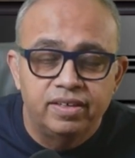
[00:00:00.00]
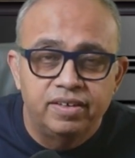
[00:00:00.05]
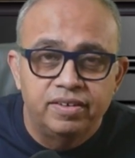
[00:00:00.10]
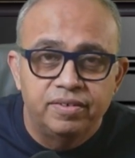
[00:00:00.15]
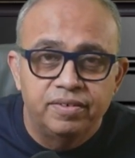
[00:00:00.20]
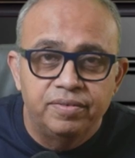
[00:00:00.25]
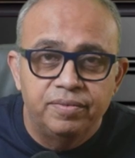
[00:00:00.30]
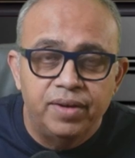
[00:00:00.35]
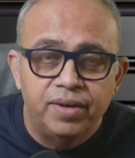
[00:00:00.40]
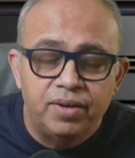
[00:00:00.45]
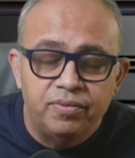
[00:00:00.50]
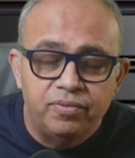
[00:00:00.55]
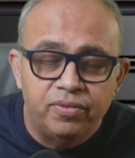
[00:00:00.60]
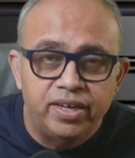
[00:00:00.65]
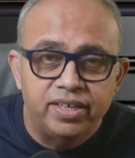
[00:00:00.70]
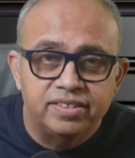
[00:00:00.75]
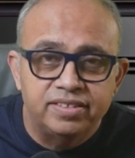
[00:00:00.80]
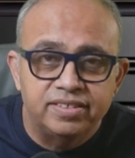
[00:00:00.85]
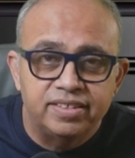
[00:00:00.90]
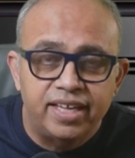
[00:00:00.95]
Well,
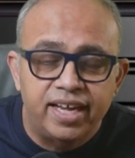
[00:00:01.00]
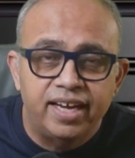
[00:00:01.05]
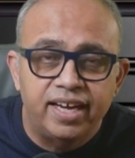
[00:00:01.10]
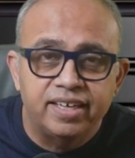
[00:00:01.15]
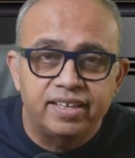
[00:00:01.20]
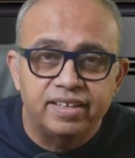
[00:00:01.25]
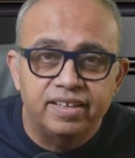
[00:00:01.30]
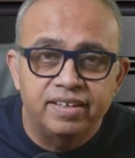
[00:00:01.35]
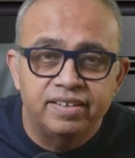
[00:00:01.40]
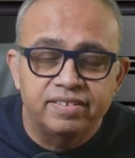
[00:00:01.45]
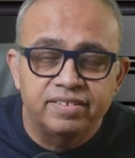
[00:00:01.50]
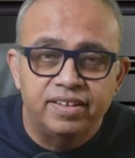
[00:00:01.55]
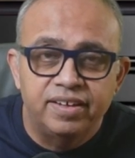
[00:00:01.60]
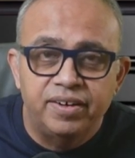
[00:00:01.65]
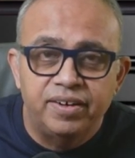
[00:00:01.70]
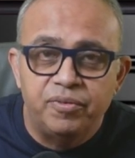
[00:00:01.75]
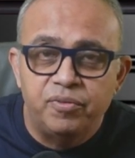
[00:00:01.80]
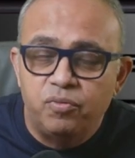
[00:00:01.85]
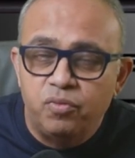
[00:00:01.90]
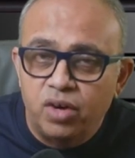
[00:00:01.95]
friends, this is the
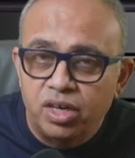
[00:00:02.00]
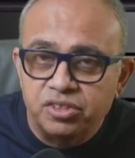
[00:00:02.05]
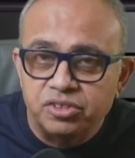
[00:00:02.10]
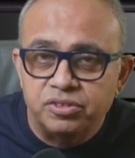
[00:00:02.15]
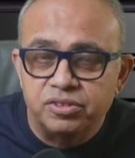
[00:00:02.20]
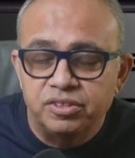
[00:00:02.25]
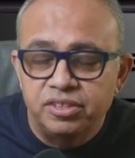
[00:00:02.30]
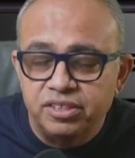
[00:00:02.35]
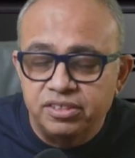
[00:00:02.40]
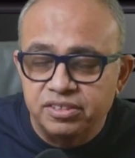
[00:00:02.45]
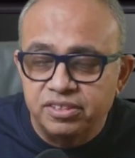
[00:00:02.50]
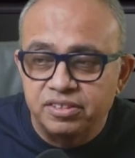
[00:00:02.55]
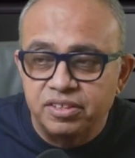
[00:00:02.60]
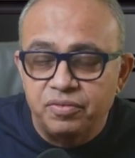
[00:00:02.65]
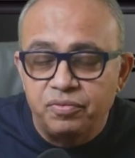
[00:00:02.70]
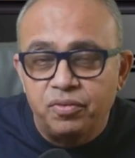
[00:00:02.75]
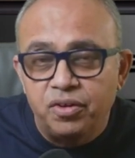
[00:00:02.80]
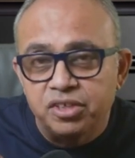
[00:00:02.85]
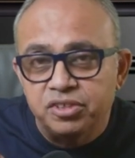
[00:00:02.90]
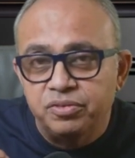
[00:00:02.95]

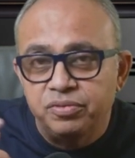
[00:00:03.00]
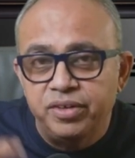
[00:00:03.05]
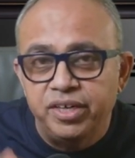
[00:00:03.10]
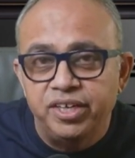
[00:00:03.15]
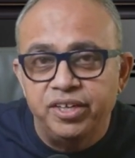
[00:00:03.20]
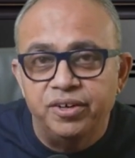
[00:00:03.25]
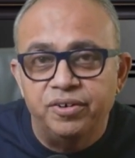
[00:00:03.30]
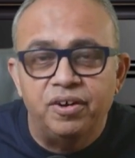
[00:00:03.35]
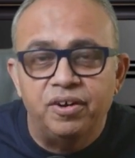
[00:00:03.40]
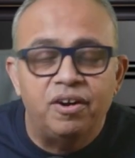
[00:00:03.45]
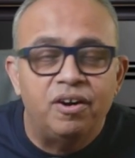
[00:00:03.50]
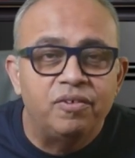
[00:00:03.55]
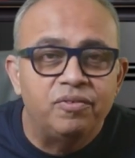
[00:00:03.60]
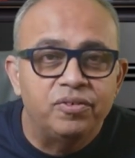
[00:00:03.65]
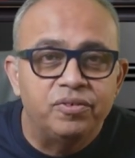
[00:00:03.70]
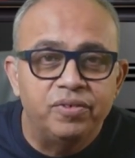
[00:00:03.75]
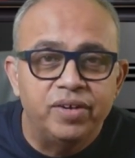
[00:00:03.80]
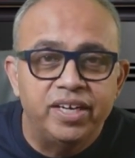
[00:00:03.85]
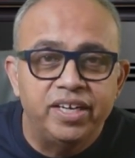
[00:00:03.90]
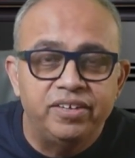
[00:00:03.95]
first video of
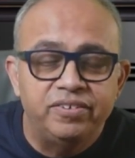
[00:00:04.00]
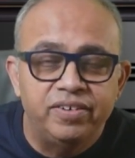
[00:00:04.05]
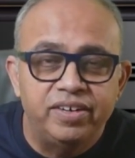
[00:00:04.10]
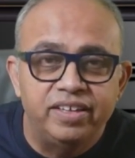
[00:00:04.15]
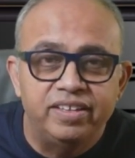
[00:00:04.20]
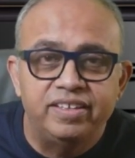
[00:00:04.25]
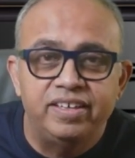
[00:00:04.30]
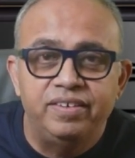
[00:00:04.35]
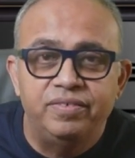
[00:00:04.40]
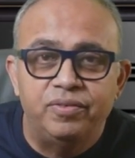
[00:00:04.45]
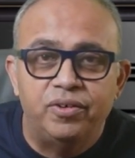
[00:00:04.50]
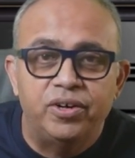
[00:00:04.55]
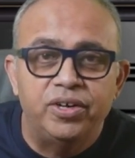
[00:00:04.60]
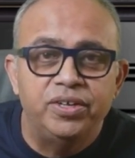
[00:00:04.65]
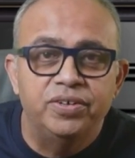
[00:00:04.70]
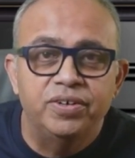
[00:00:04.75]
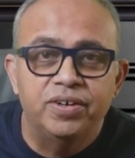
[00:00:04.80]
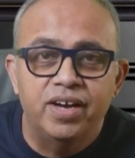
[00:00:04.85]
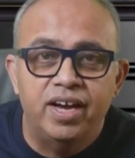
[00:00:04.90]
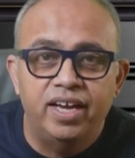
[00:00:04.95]
2023 for
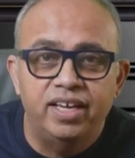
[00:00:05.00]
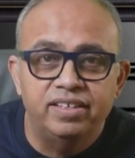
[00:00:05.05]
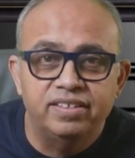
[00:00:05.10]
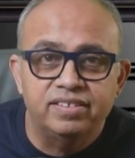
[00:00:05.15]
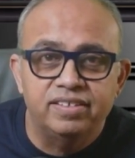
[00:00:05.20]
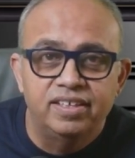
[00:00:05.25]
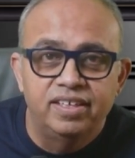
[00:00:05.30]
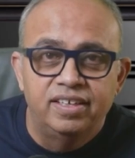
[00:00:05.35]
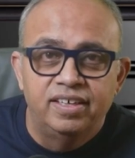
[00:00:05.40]
you guys.